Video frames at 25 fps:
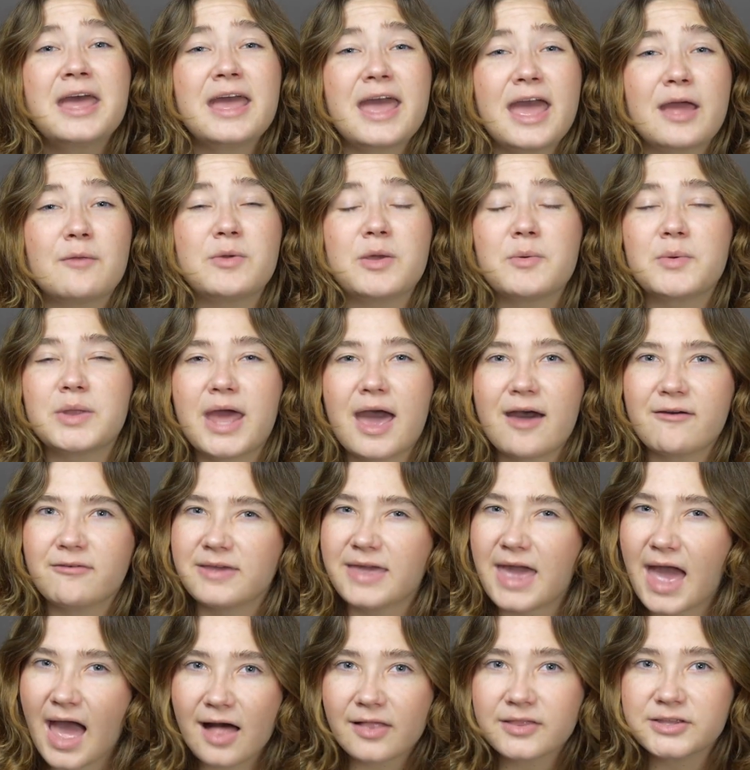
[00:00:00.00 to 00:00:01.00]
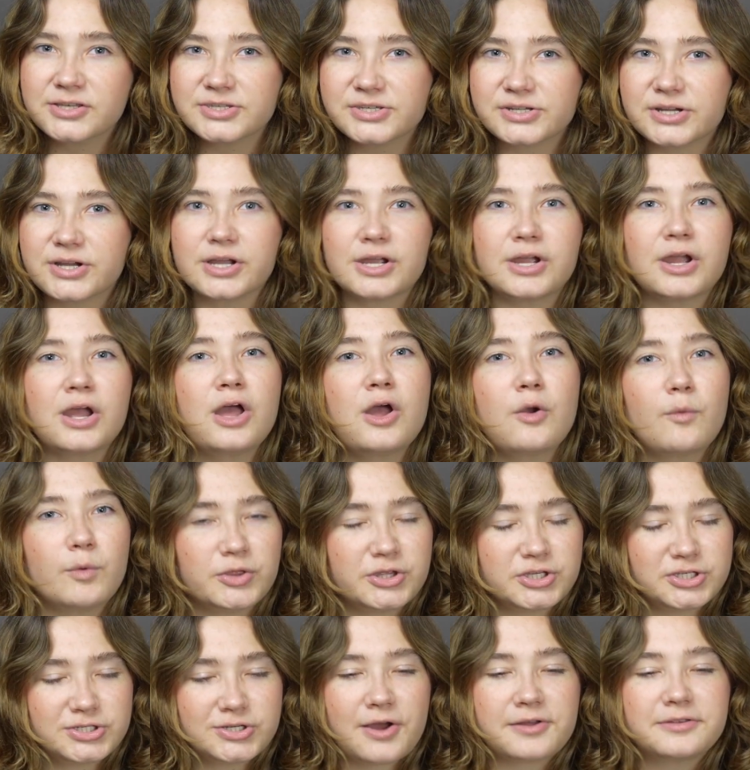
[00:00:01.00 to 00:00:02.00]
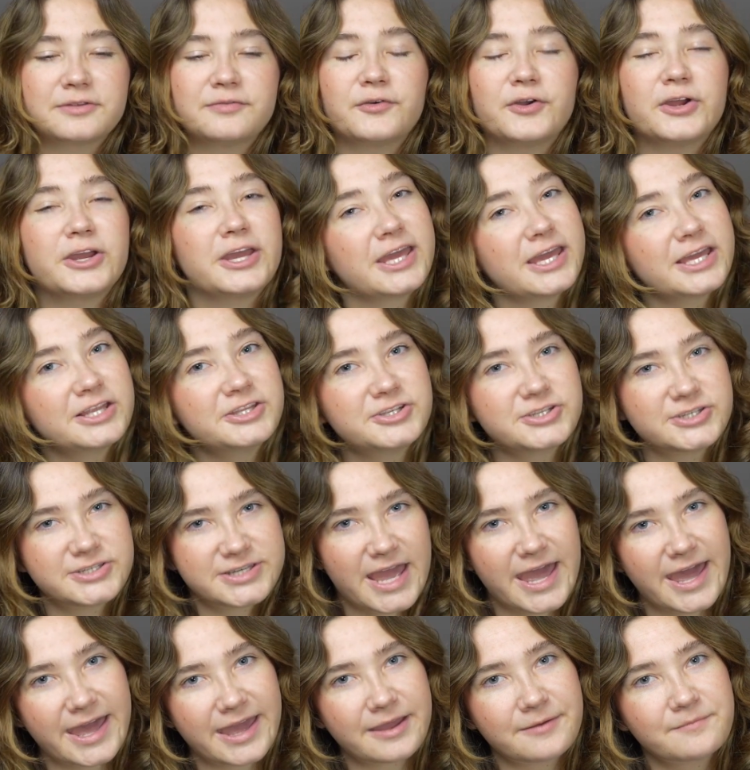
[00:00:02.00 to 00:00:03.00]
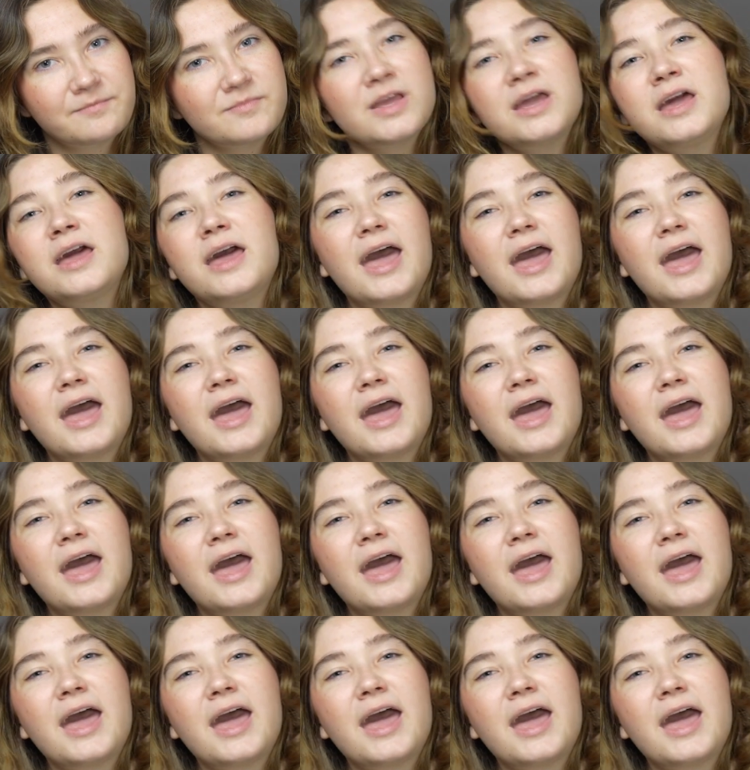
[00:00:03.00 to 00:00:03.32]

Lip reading: and we would have a calendar with the shots for each day